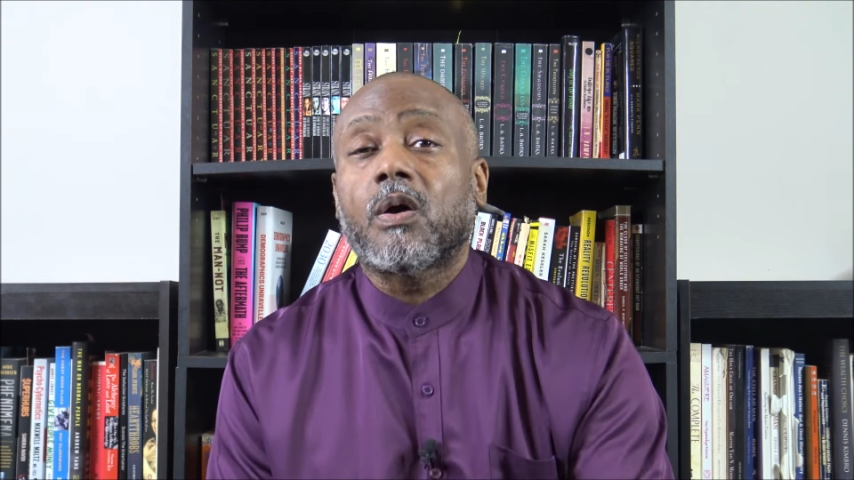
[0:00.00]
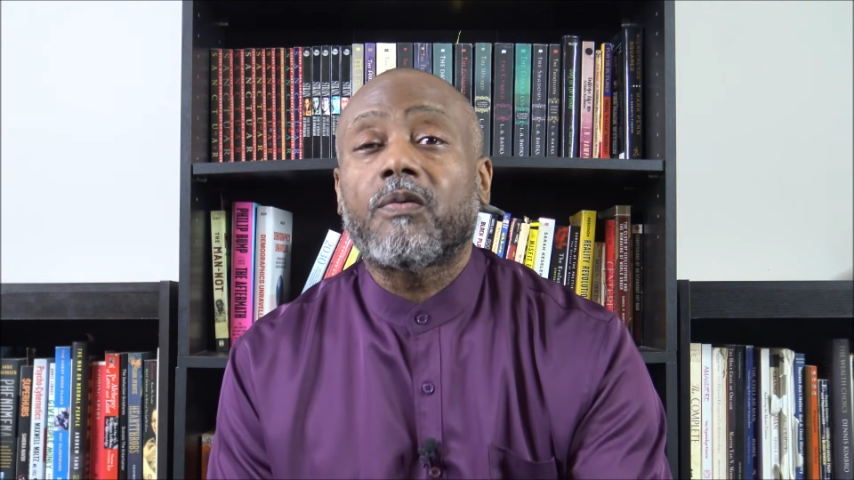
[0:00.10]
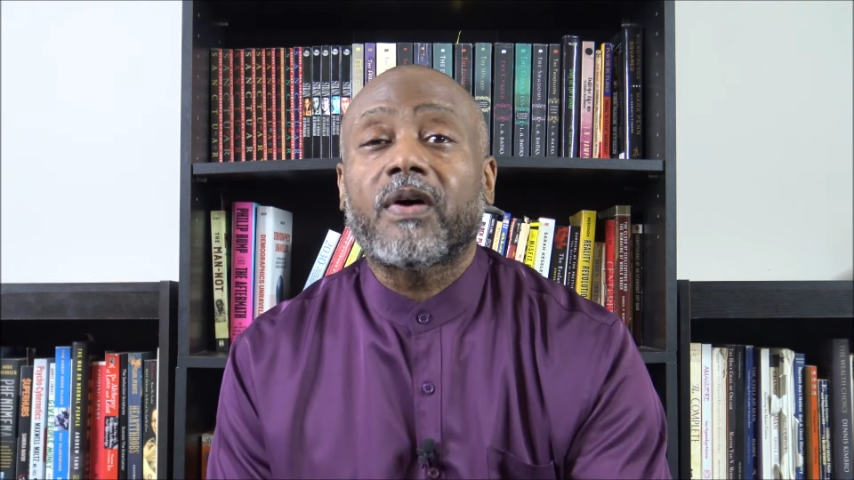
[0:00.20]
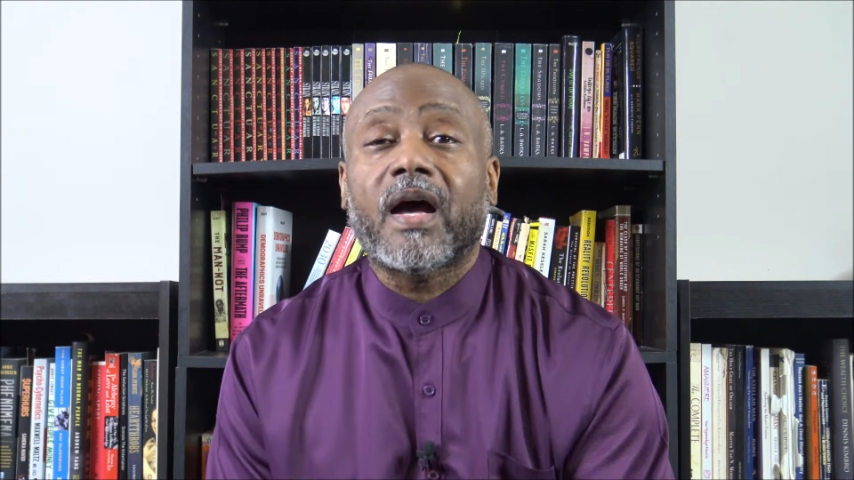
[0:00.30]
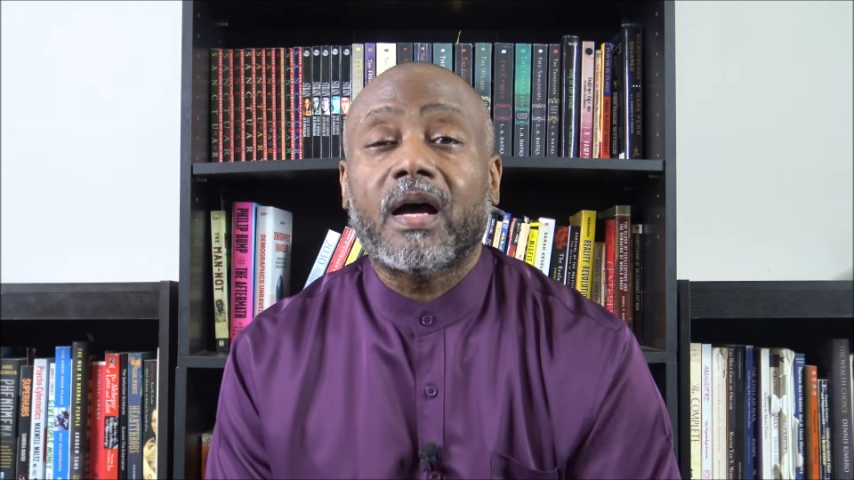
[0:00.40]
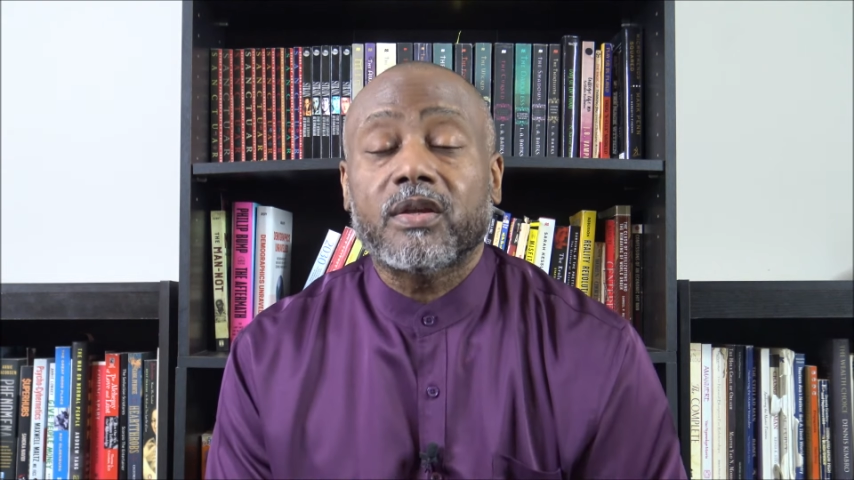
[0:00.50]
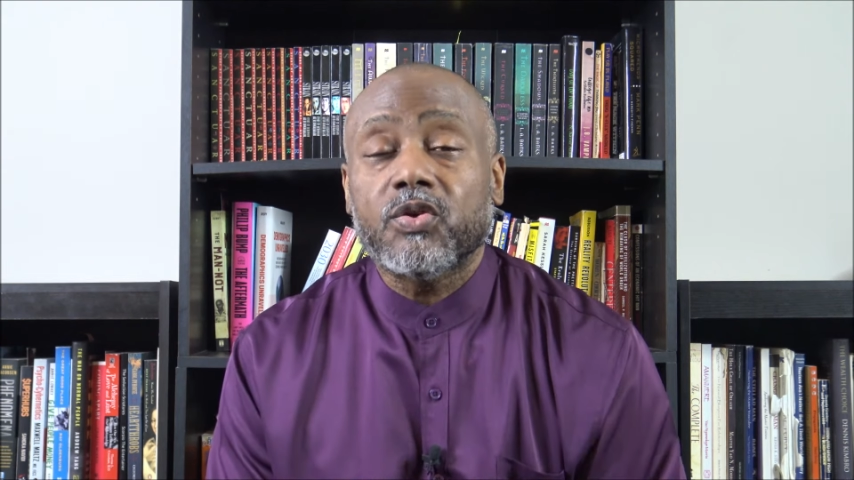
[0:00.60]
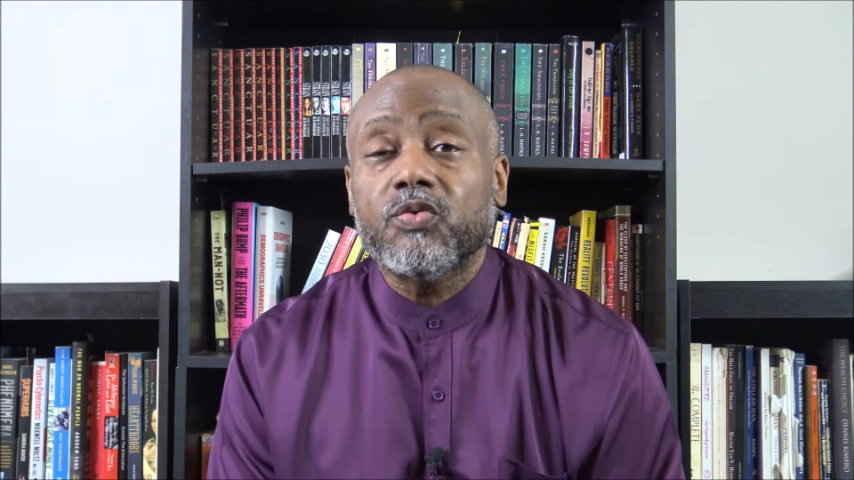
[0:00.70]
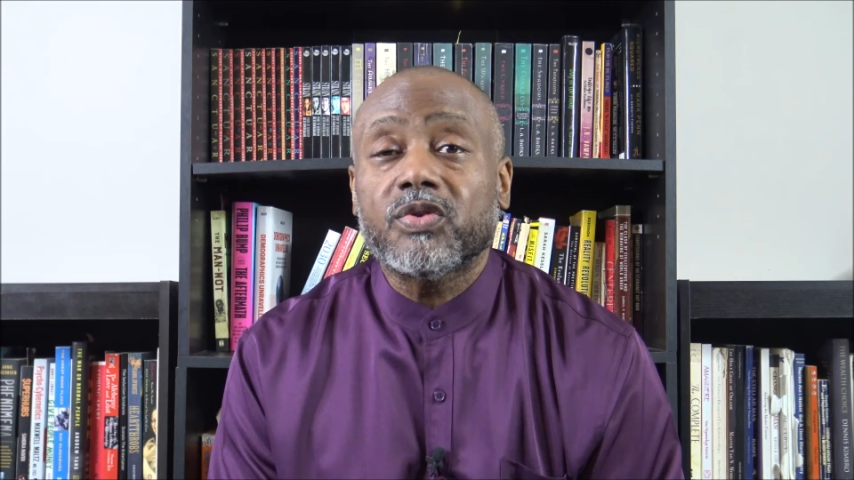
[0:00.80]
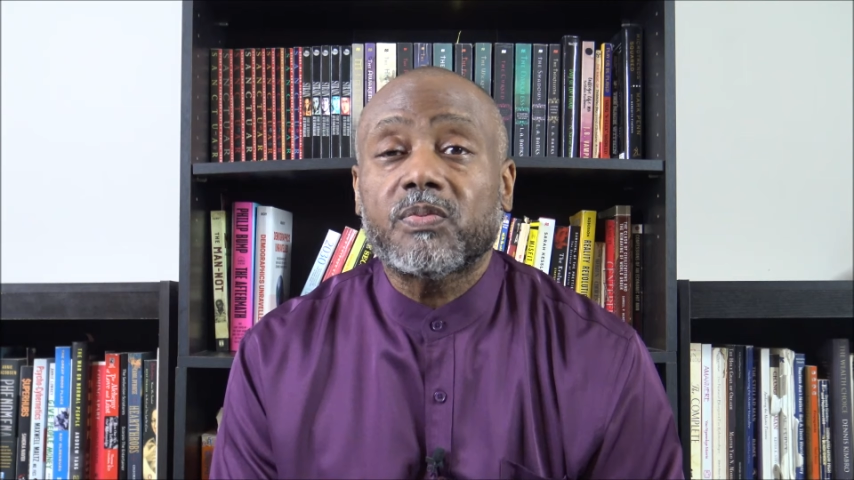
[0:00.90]
over how
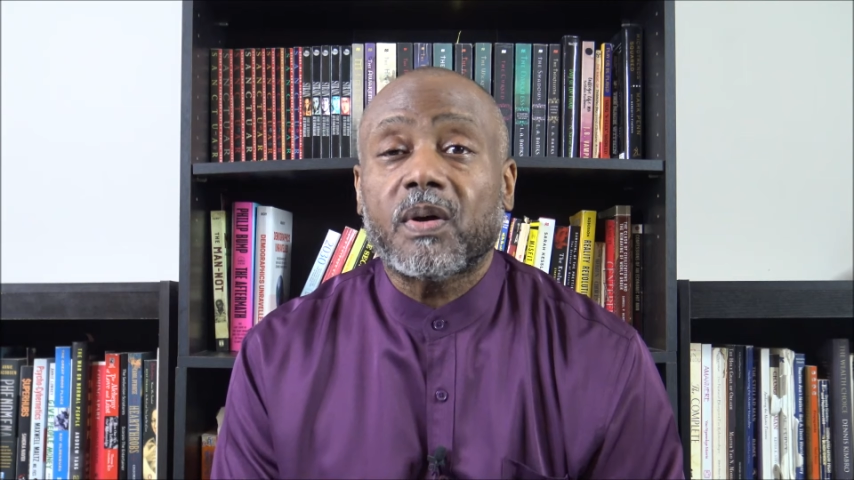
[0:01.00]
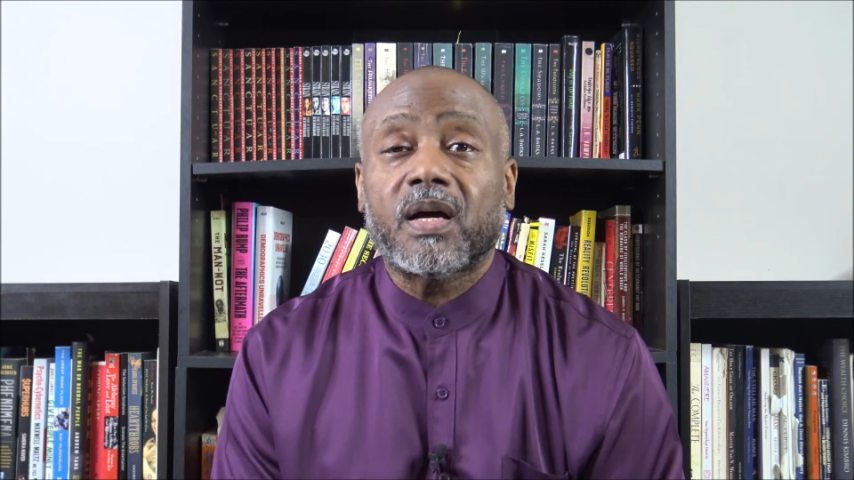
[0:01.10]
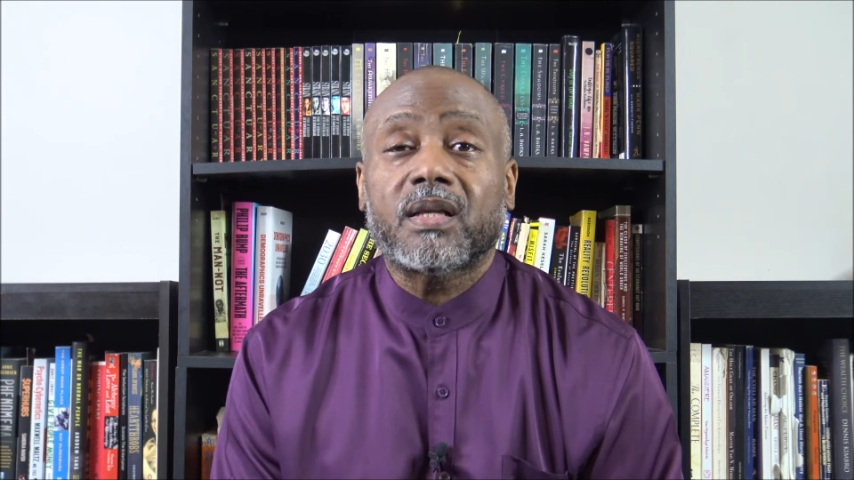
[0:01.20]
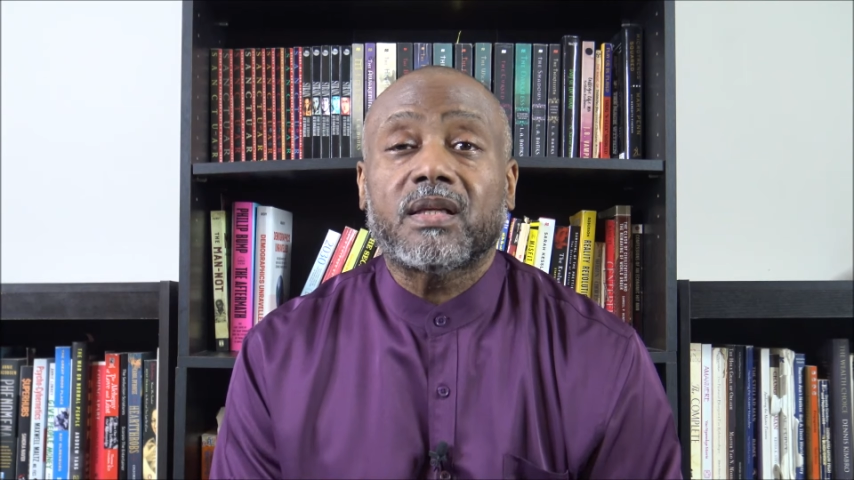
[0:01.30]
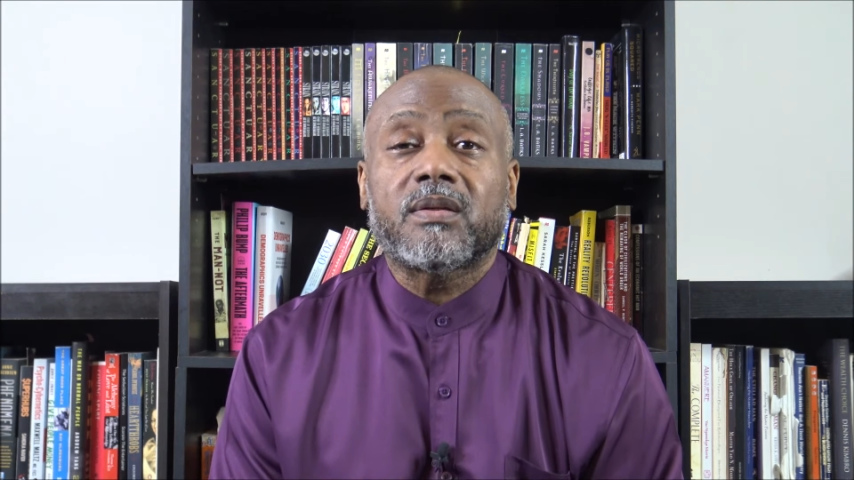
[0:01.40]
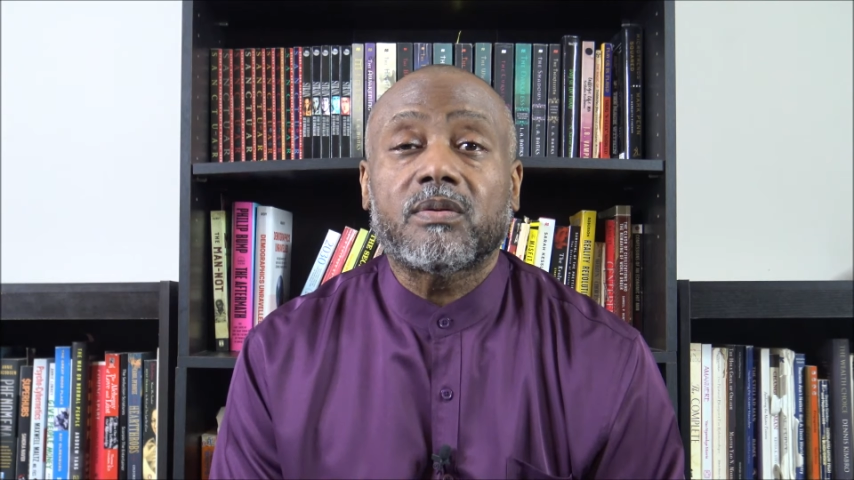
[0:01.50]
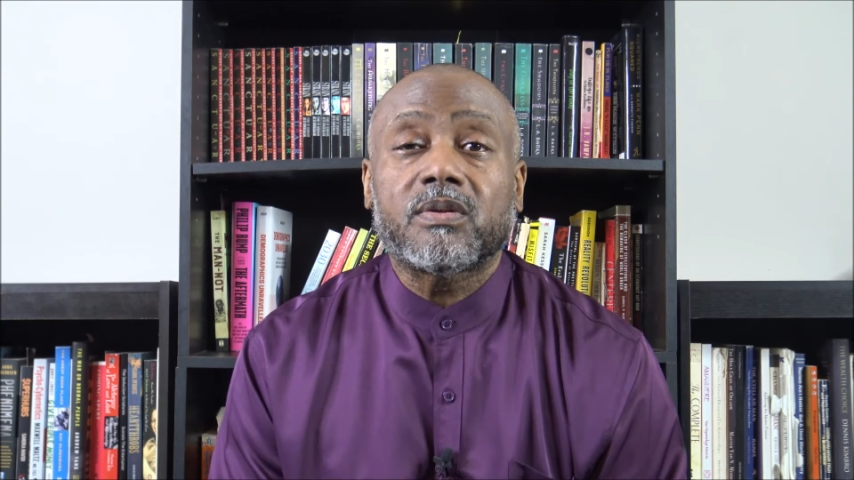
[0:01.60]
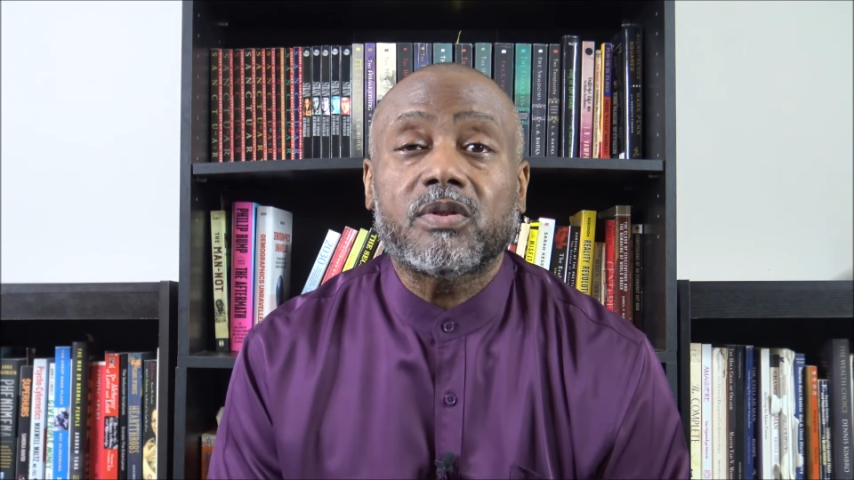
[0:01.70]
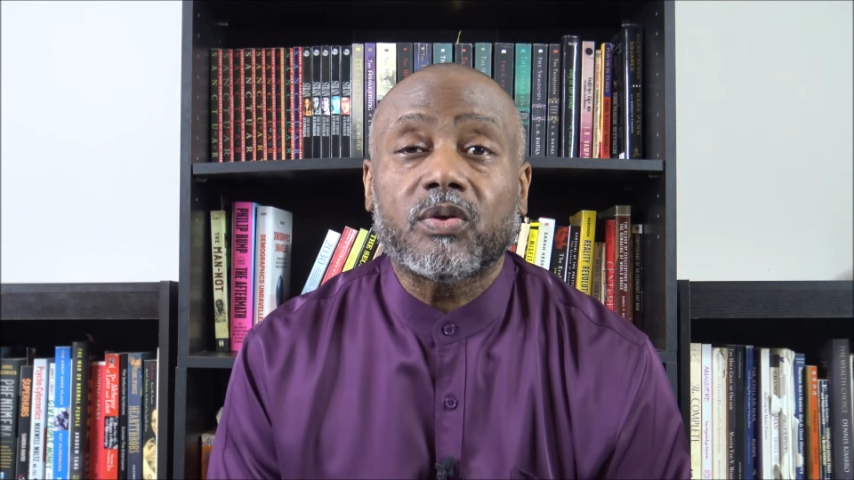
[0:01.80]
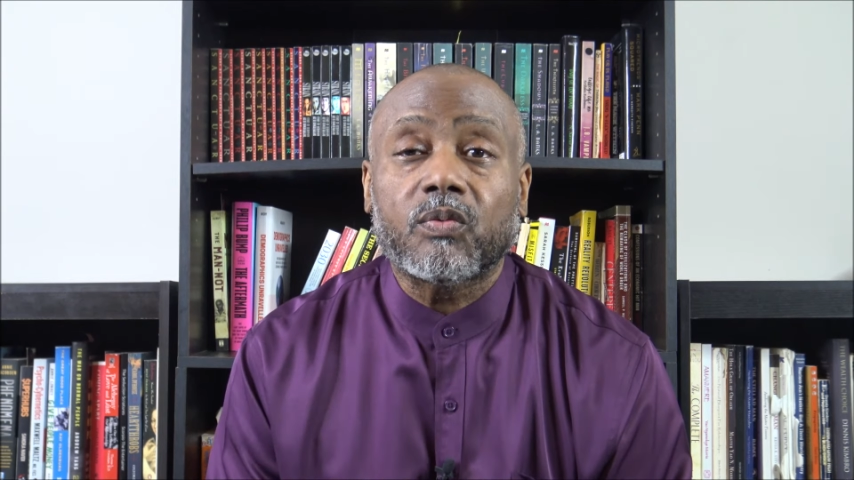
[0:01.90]
you responding
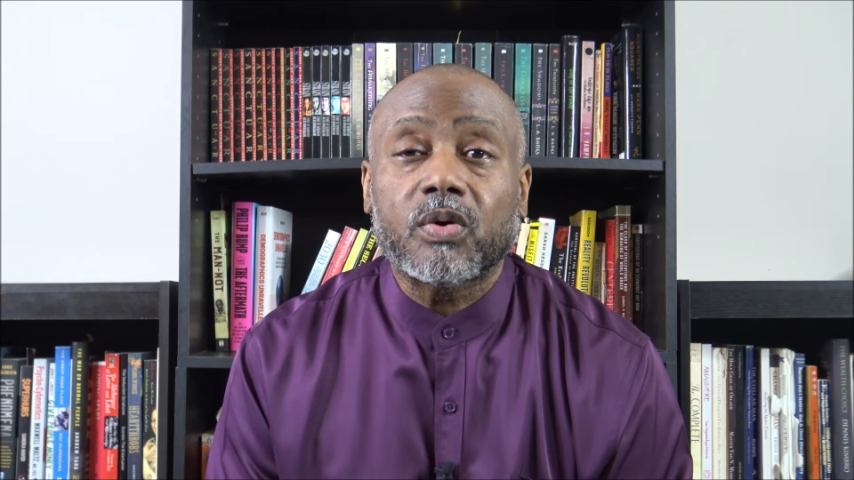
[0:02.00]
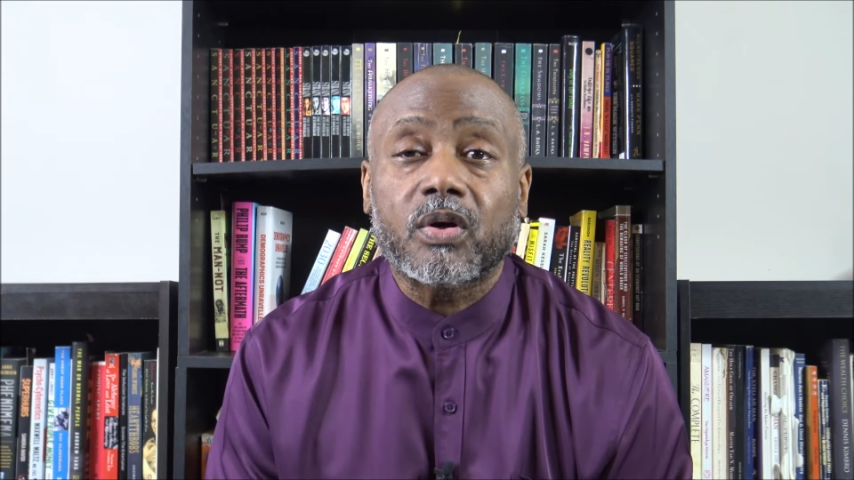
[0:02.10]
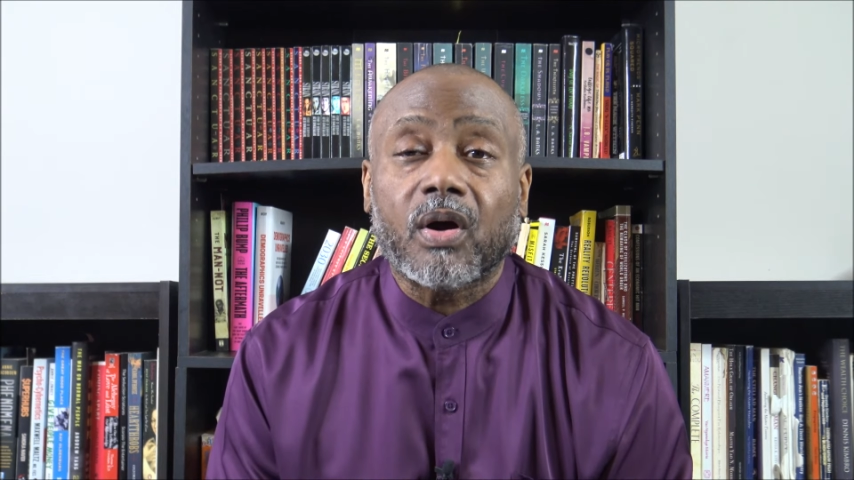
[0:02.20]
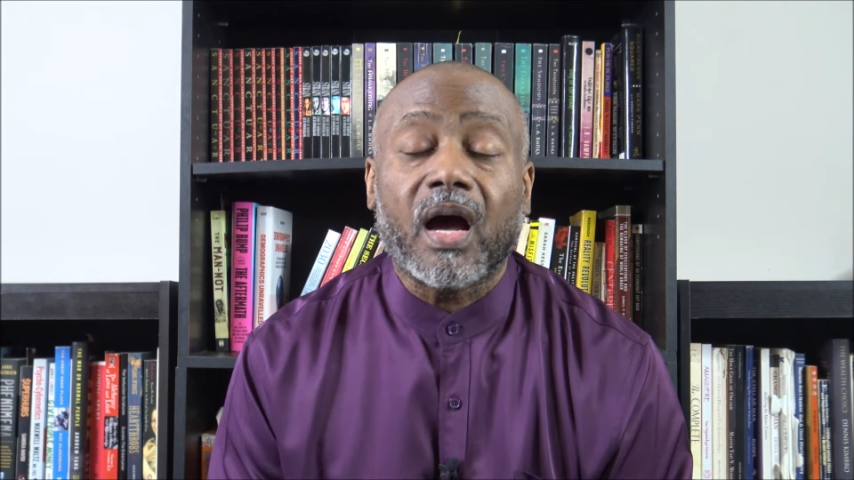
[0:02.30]
to the world,